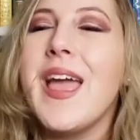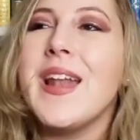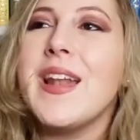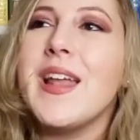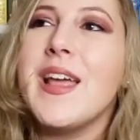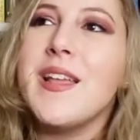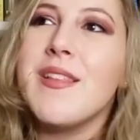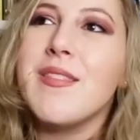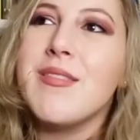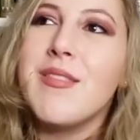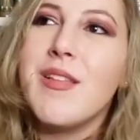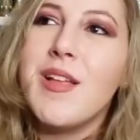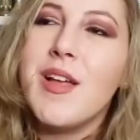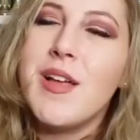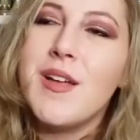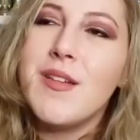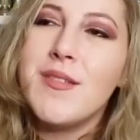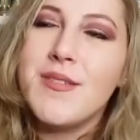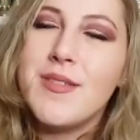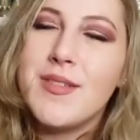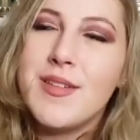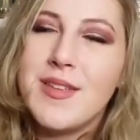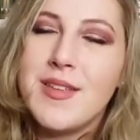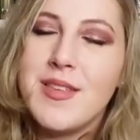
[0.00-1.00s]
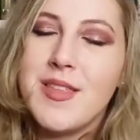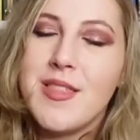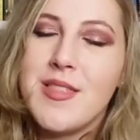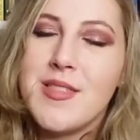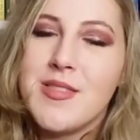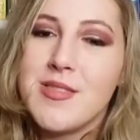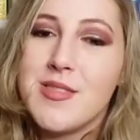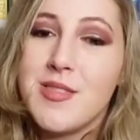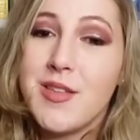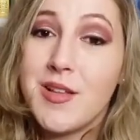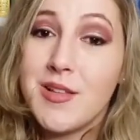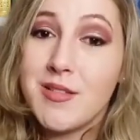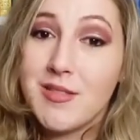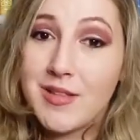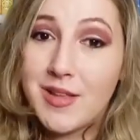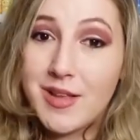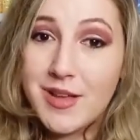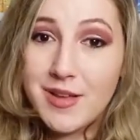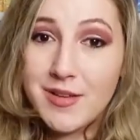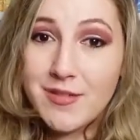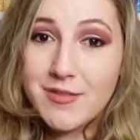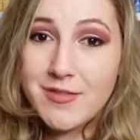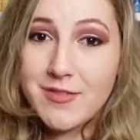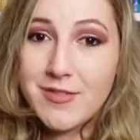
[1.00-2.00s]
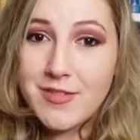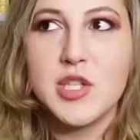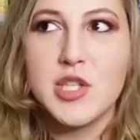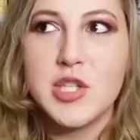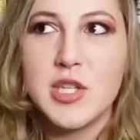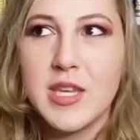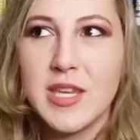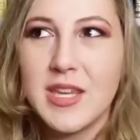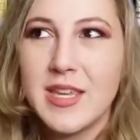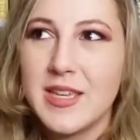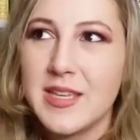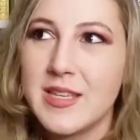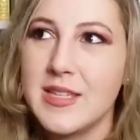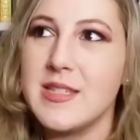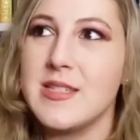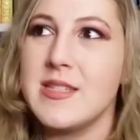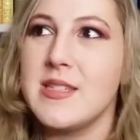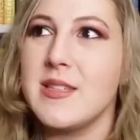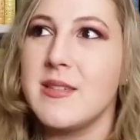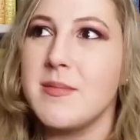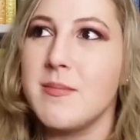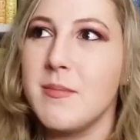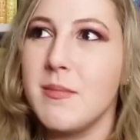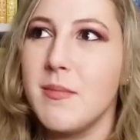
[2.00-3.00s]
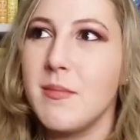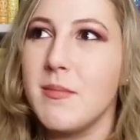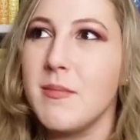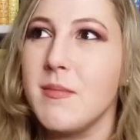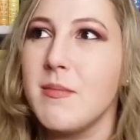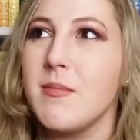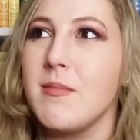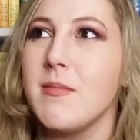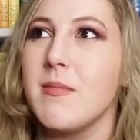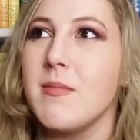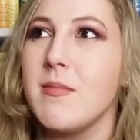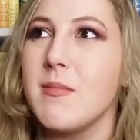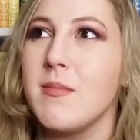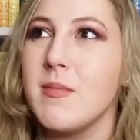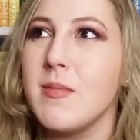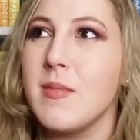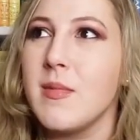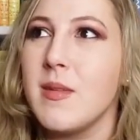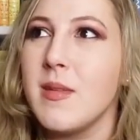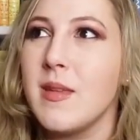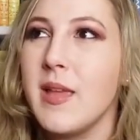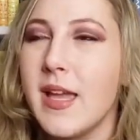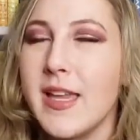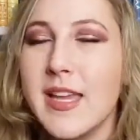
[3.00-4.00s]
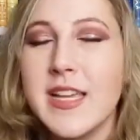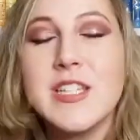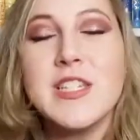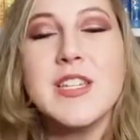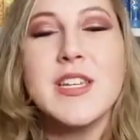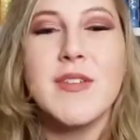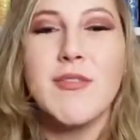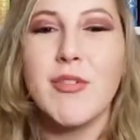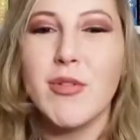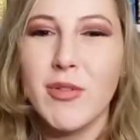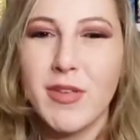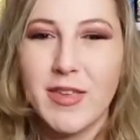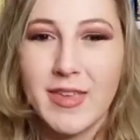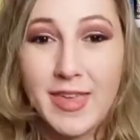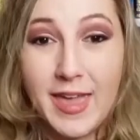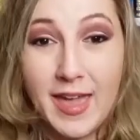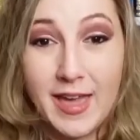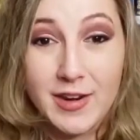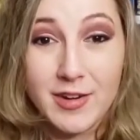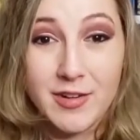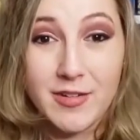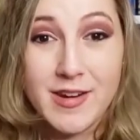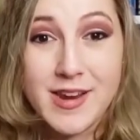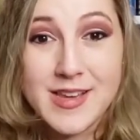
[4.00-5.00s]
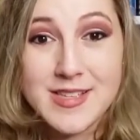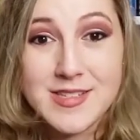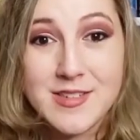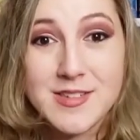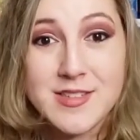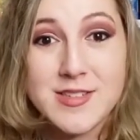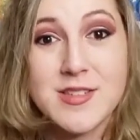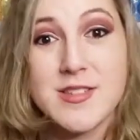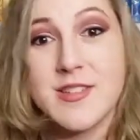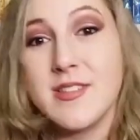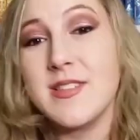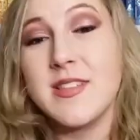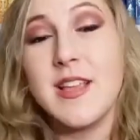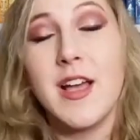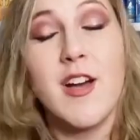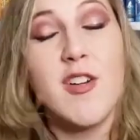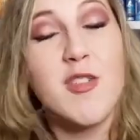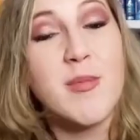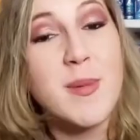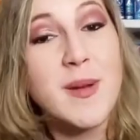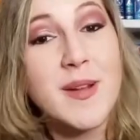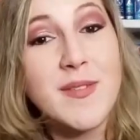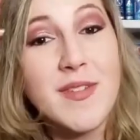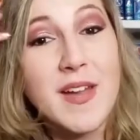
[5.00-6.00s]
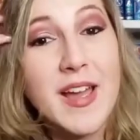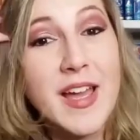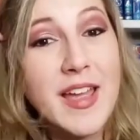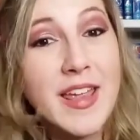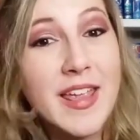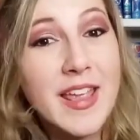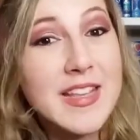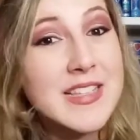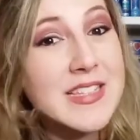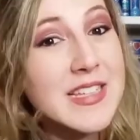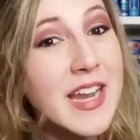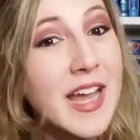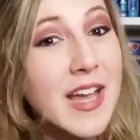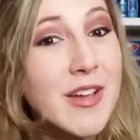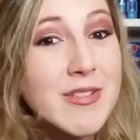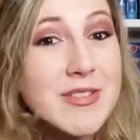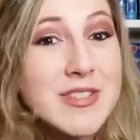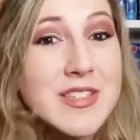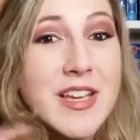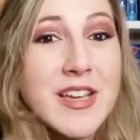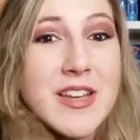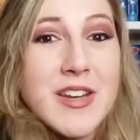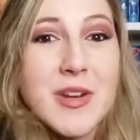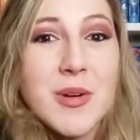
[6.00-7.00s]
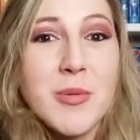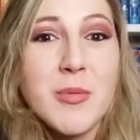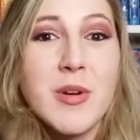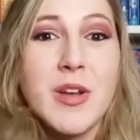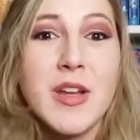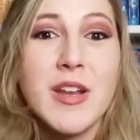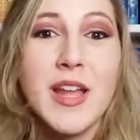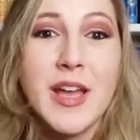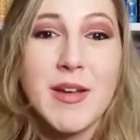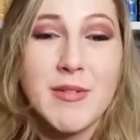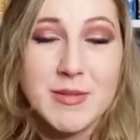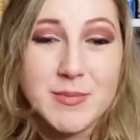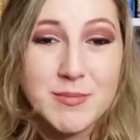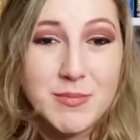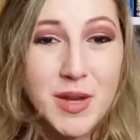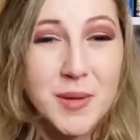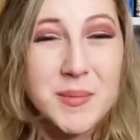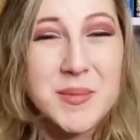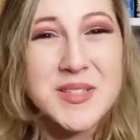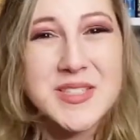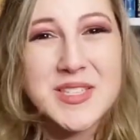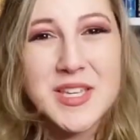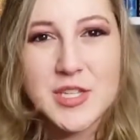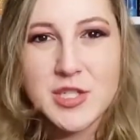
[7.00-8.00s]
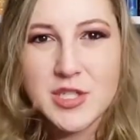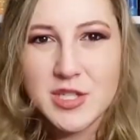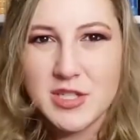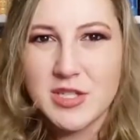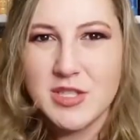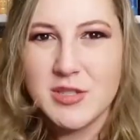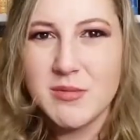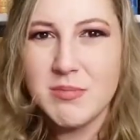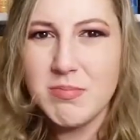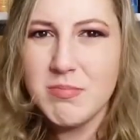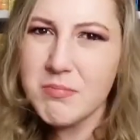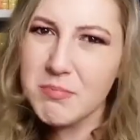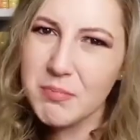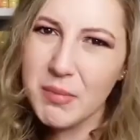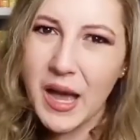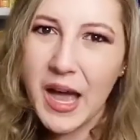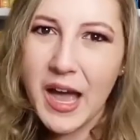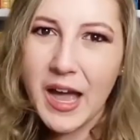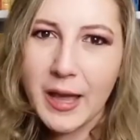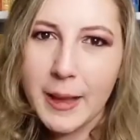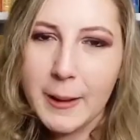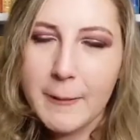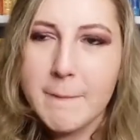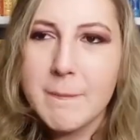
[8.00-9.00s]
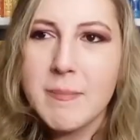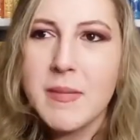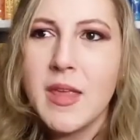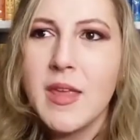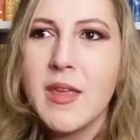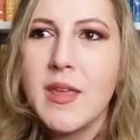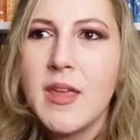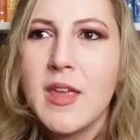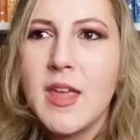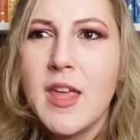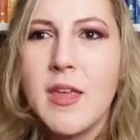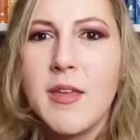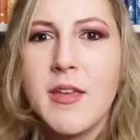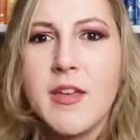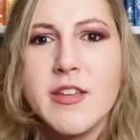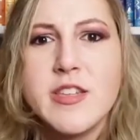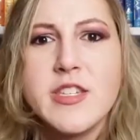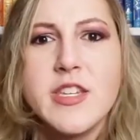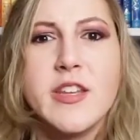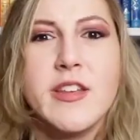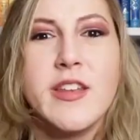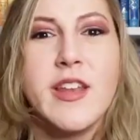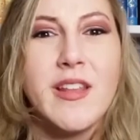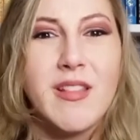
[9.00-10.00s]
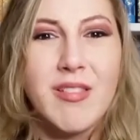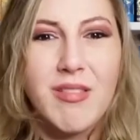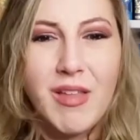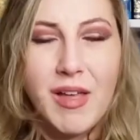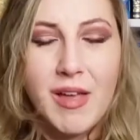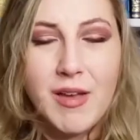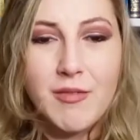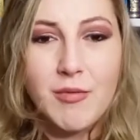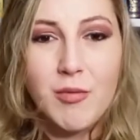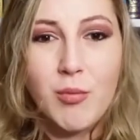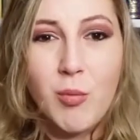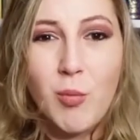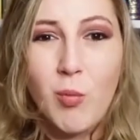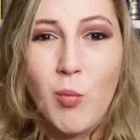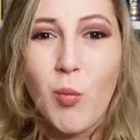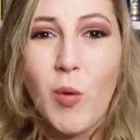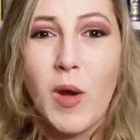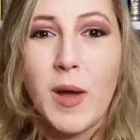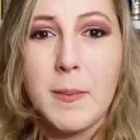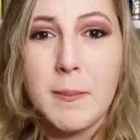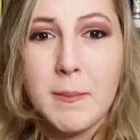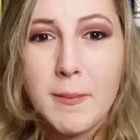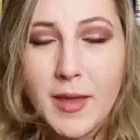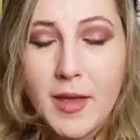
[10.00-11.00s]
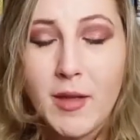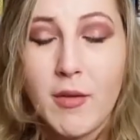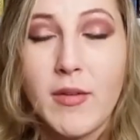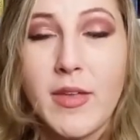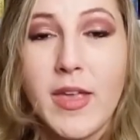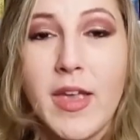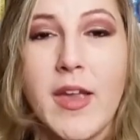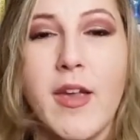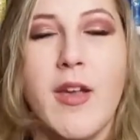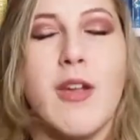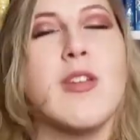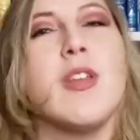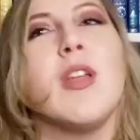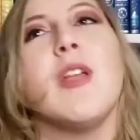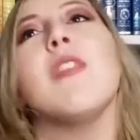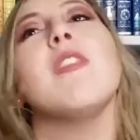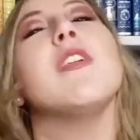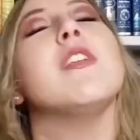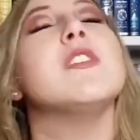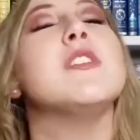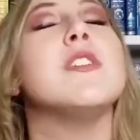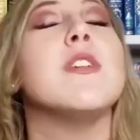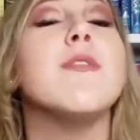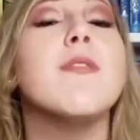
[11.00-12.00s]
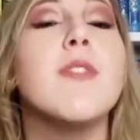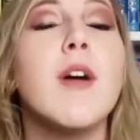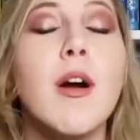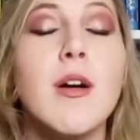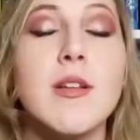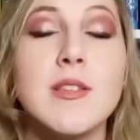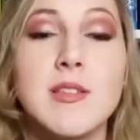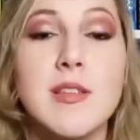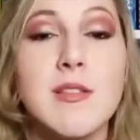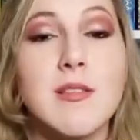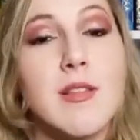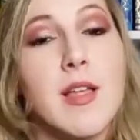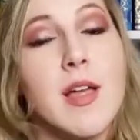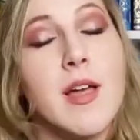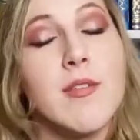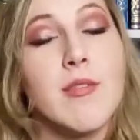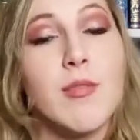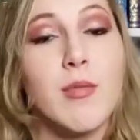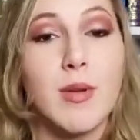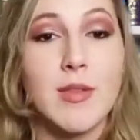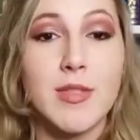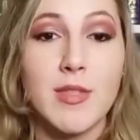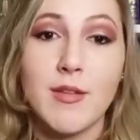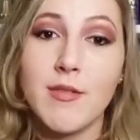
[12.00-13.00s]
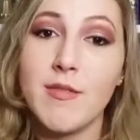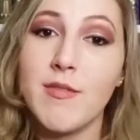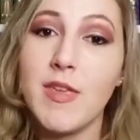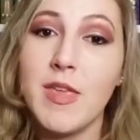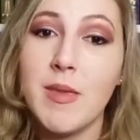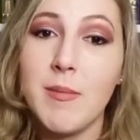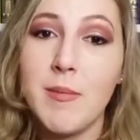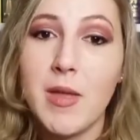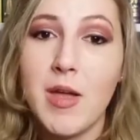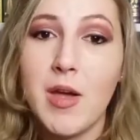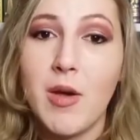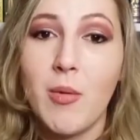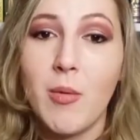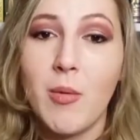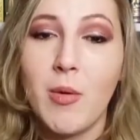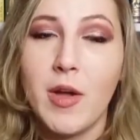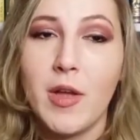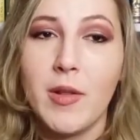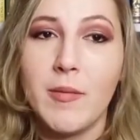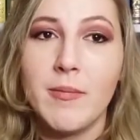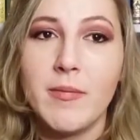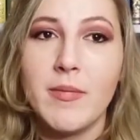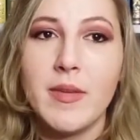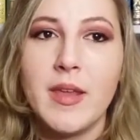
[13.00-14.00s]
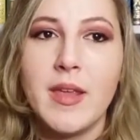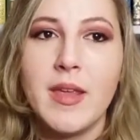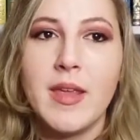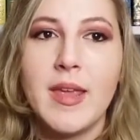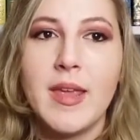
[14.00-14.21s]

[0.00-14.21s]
And I love the love. And she is, I guess she never really categorizes herself, but if I, as an outsider would, I would probably say she's bi, because she did love one male character and then she falls in love with a female one.